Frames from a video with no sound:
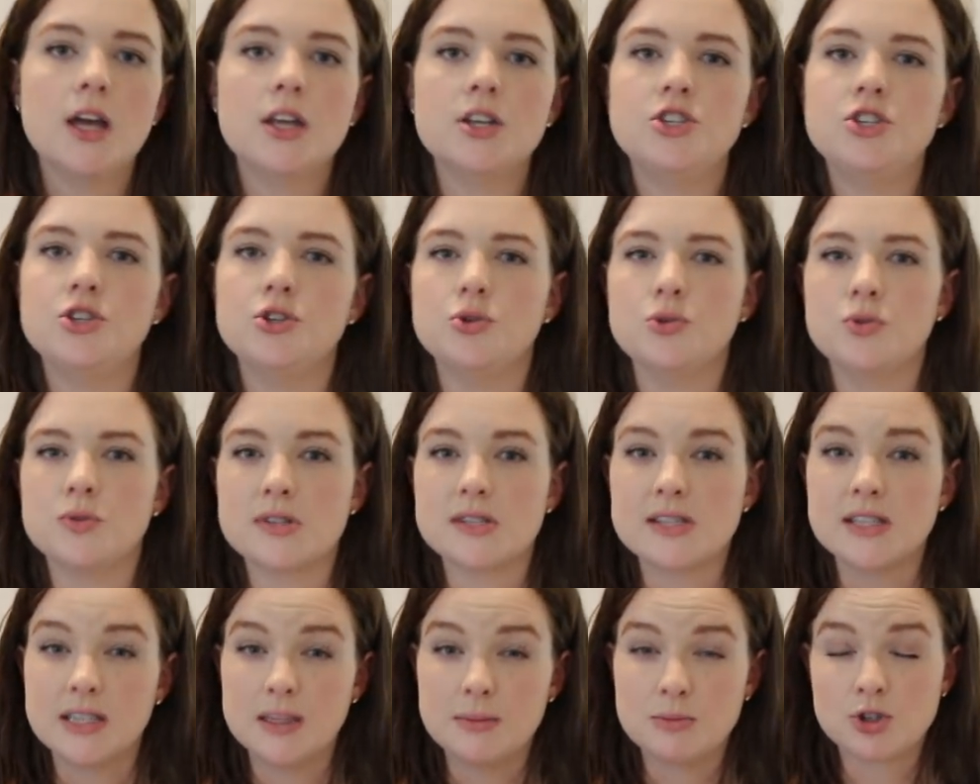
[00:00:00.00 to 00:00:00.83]
do
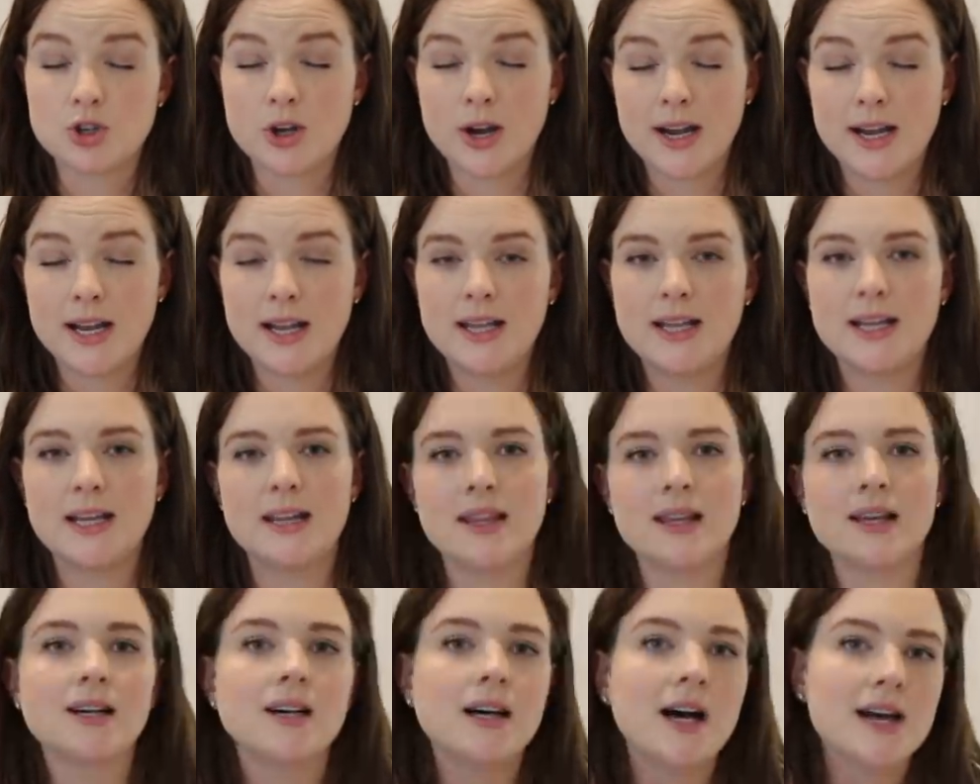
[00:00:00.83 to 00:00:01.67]
sleep training
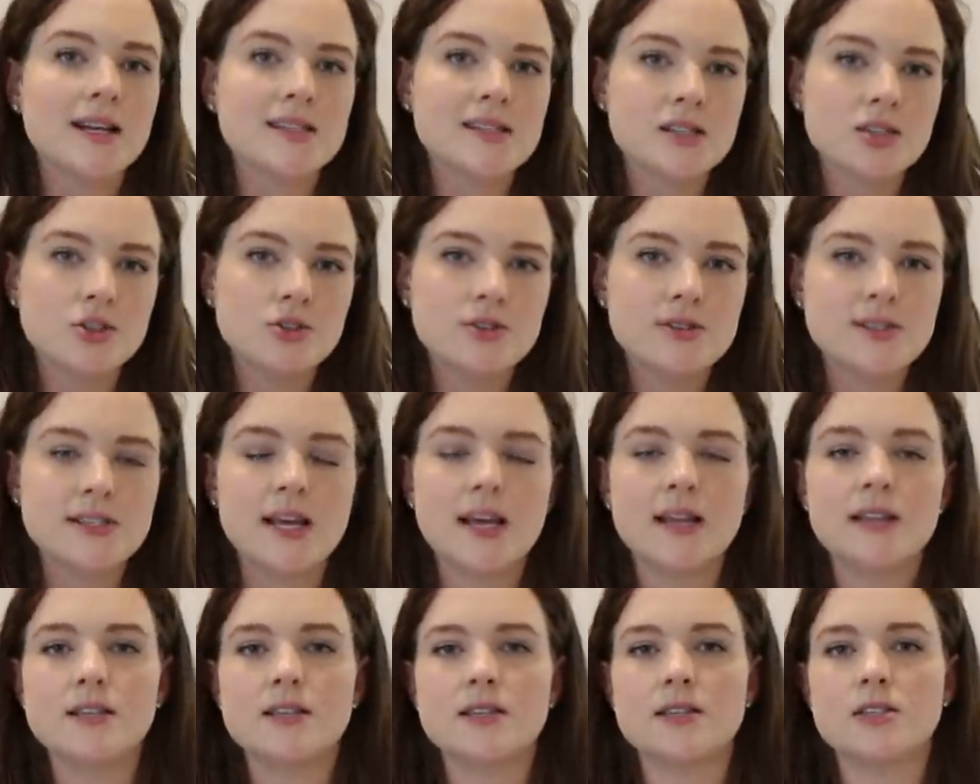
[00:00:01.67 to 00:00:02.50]
in the classical
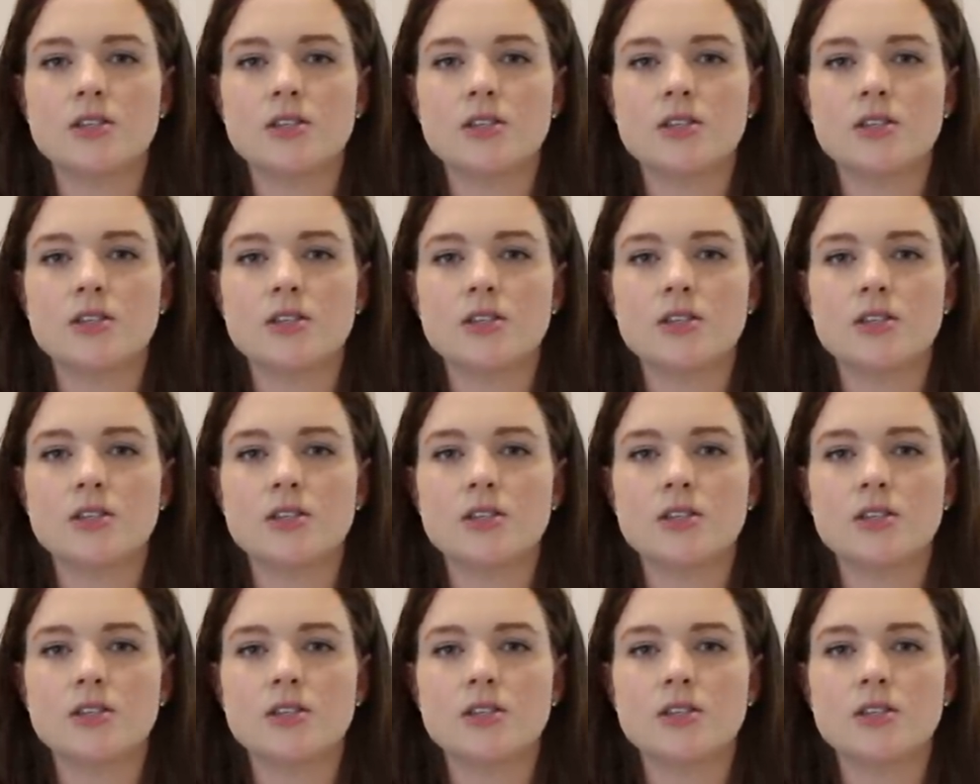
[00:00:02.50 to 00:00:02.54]
sense,